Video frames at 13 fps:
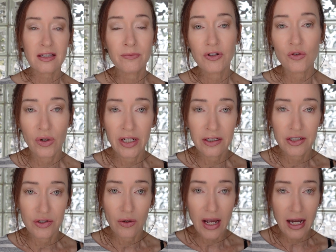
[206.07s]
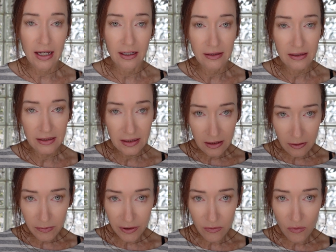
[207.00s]
I'm going to add a
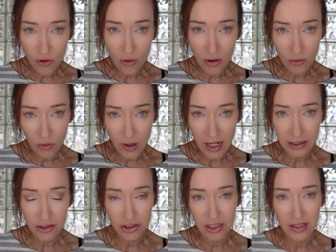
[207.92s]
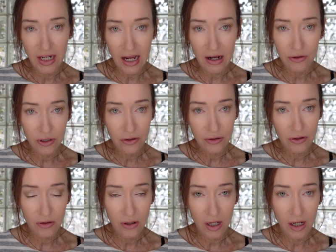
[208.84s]
little bit more Wedge to the
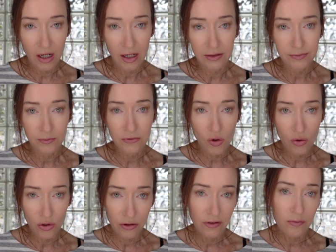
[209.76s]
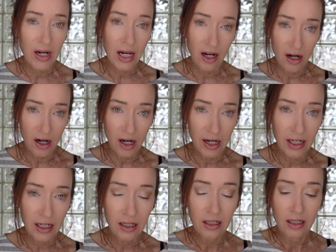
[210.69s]
outer corner of my
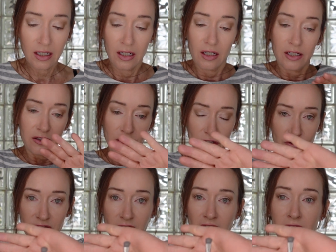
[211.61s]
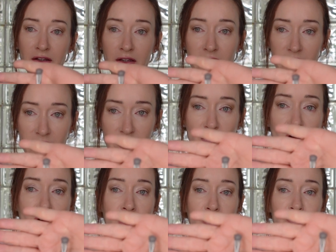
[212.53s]
eye using the
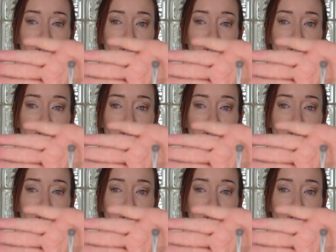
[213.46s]
small